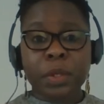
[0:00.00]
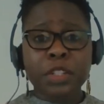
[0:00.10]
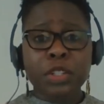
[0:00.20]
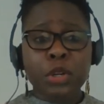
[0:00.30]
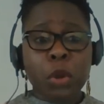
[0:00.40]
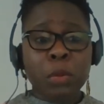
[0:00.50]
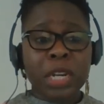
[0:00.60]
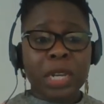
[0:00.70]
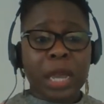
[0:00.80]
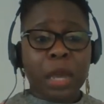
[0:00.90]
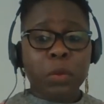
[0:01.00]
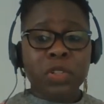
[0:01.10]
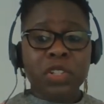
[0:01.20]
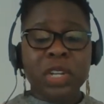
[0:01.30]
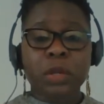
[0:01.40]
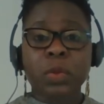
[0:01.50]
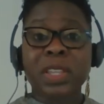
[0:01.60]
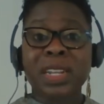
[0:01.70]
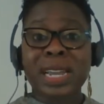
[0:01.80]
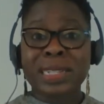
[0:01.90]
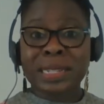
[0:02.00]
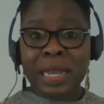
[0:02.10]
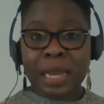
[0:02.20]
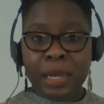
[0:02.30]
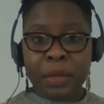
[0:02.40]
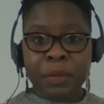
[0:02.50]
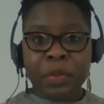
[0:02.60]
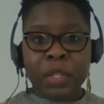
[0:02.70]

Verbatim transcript: And so normally I would start with an idea.